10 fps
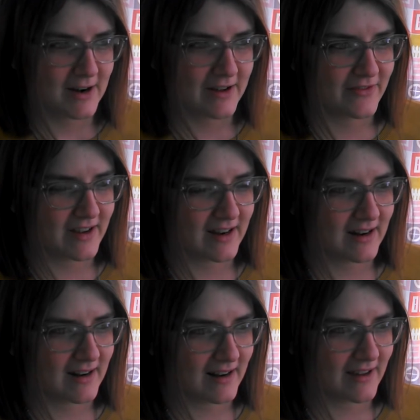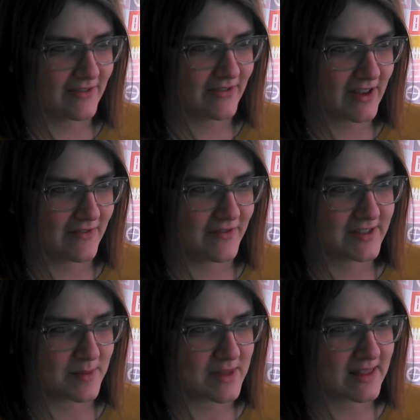If
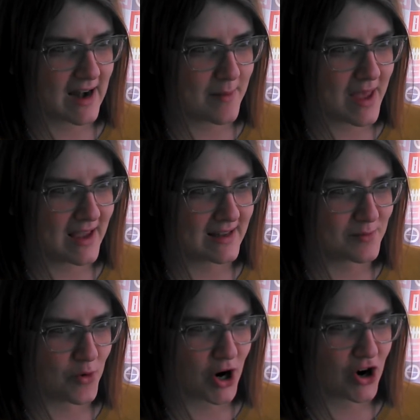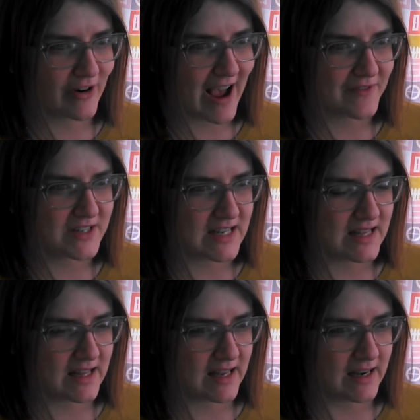something that I make is more
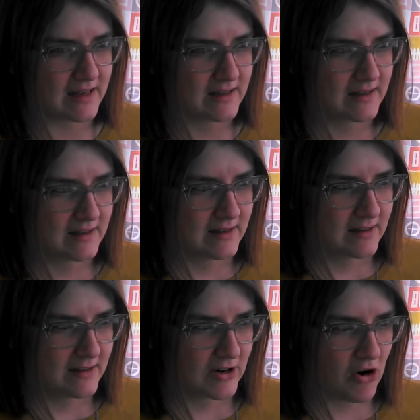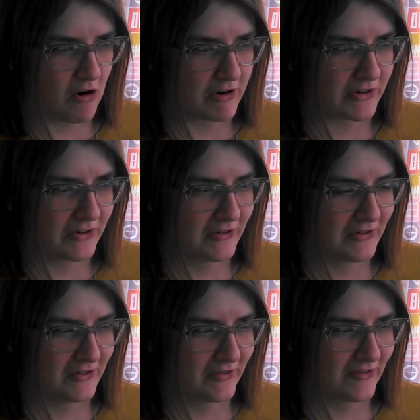crafty than art.
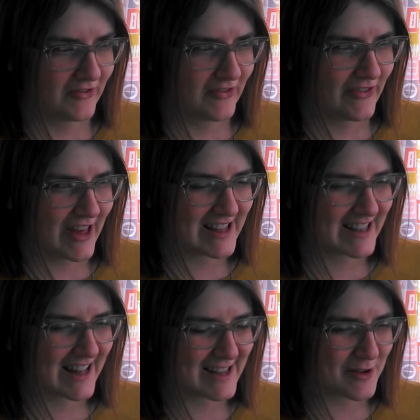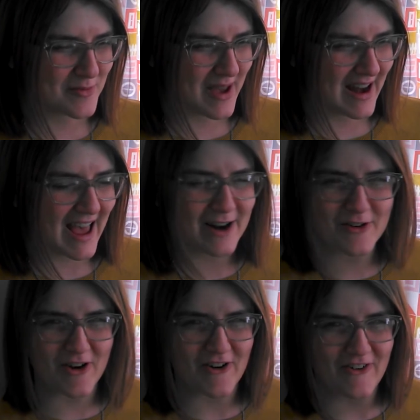That sounds bad. I
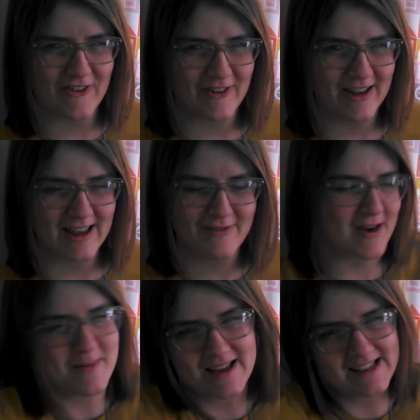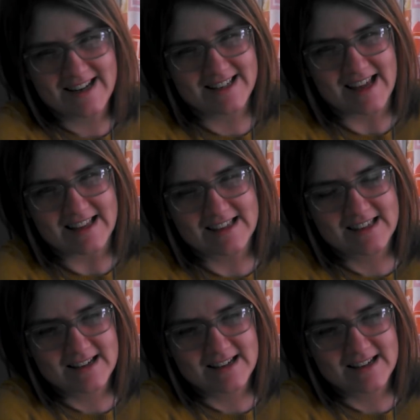don't know. if that makes any sense.